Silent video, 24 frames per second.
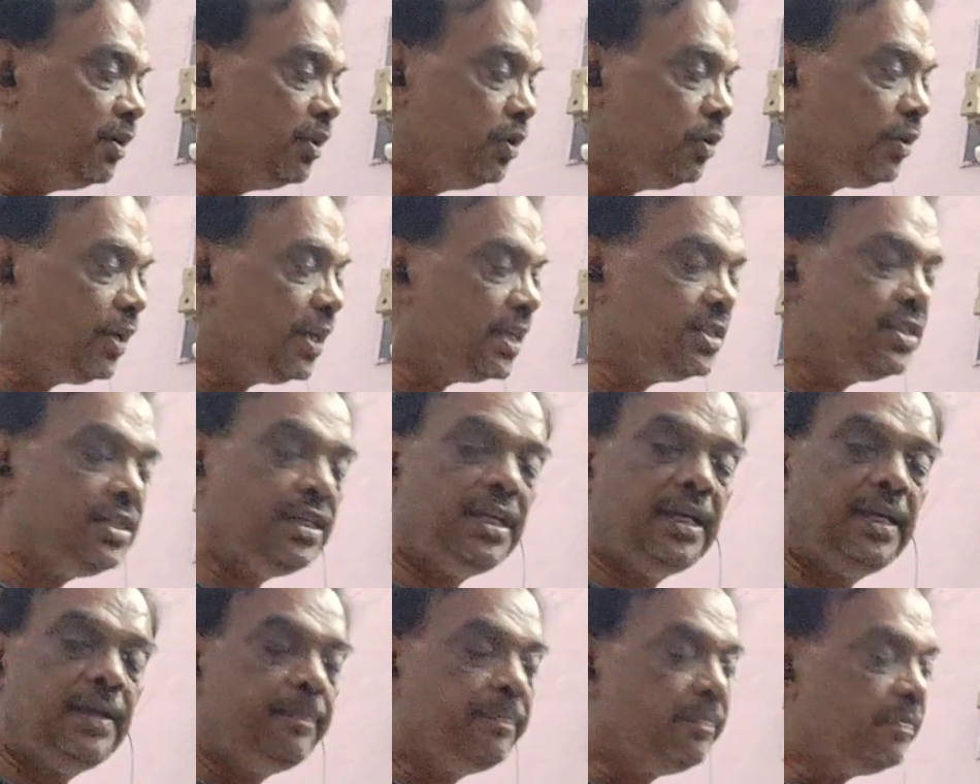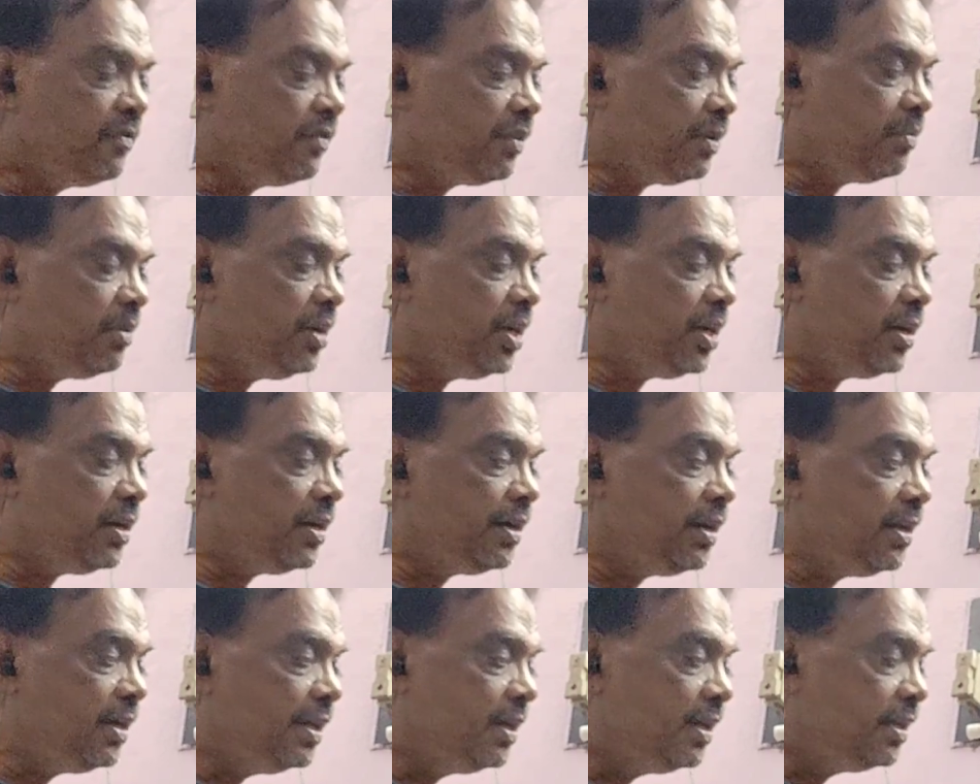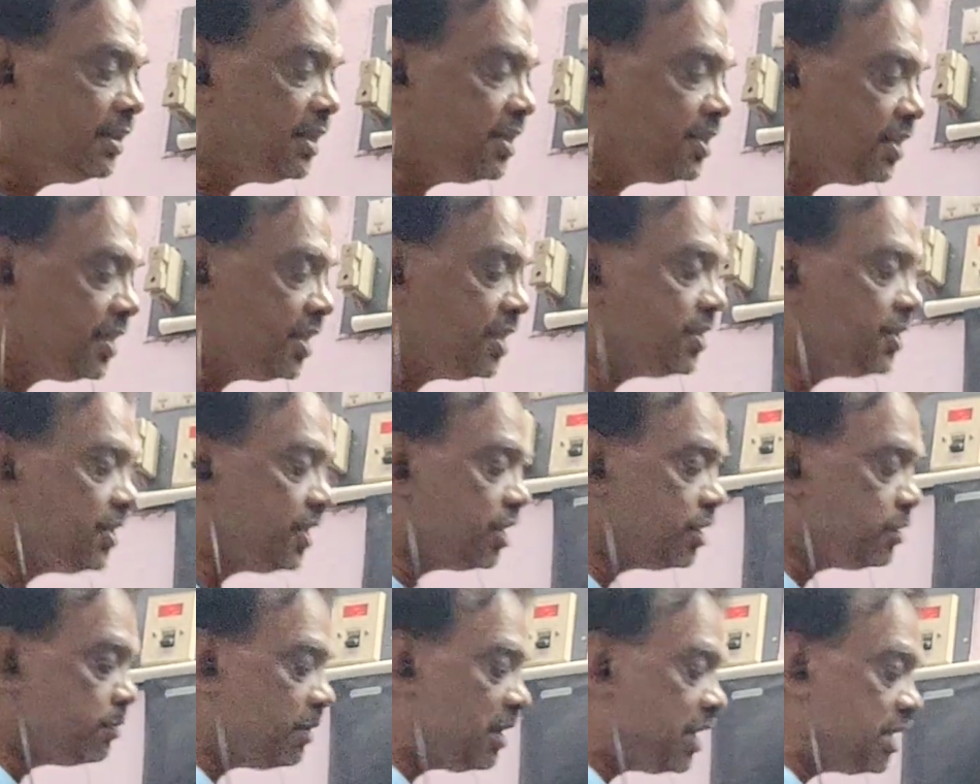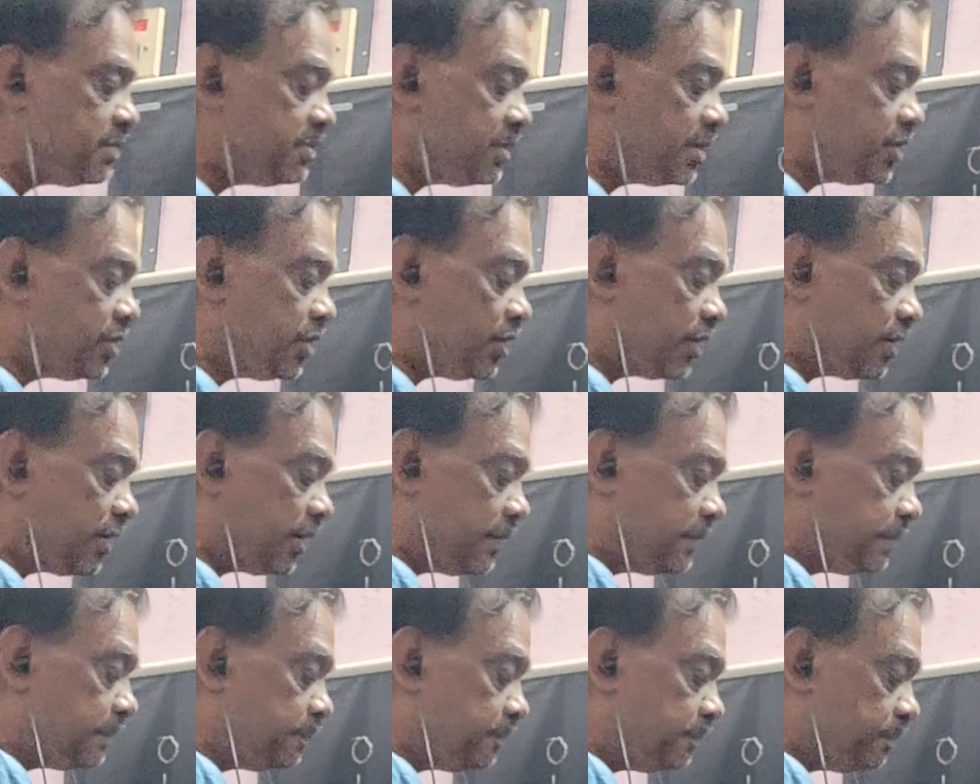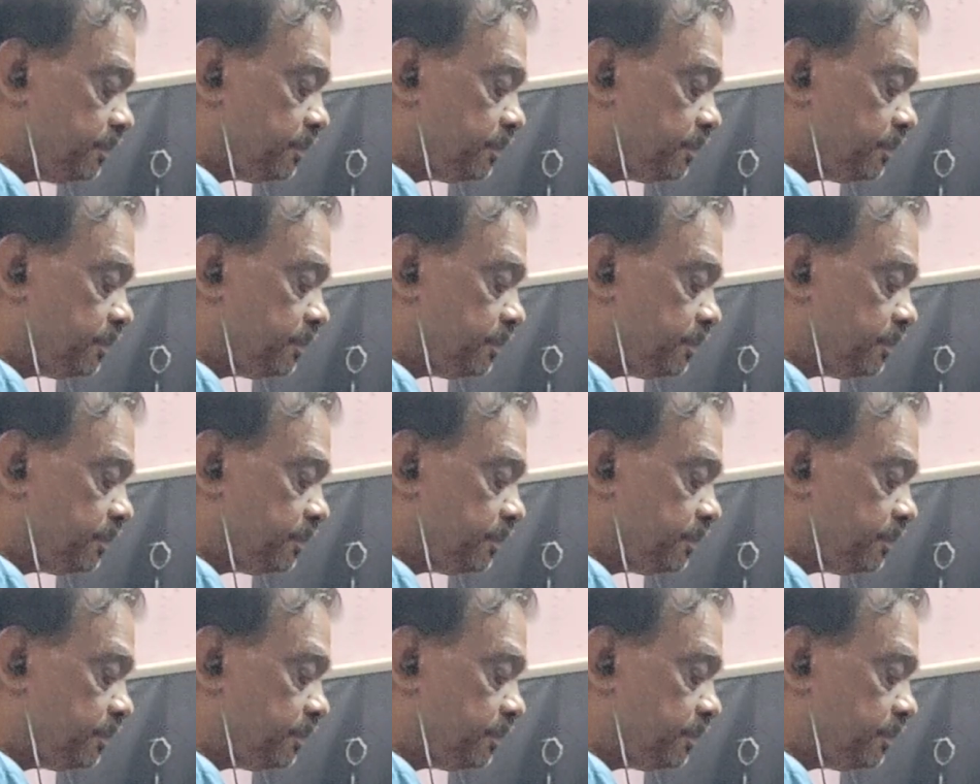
You can see from here, this is displacement, children.